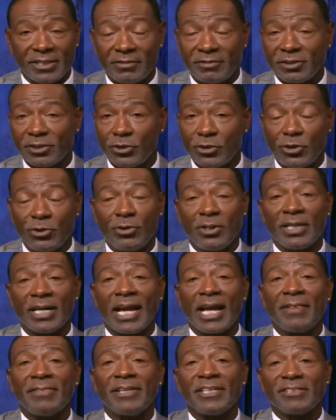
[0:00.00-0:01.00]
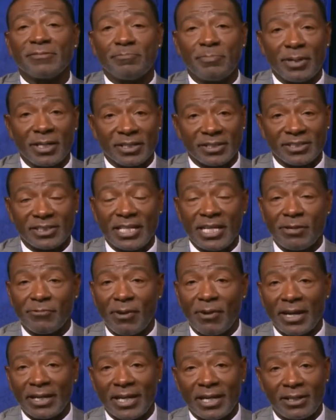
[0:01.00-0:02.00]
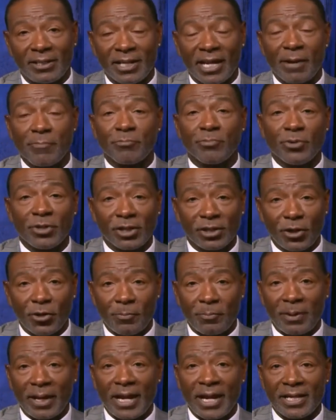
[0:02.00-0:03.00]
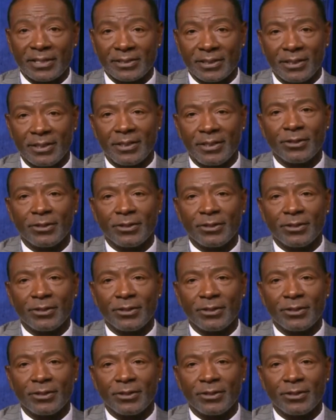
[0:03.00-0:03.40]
So you look at this Bucks team right now, look at Brook Lopez,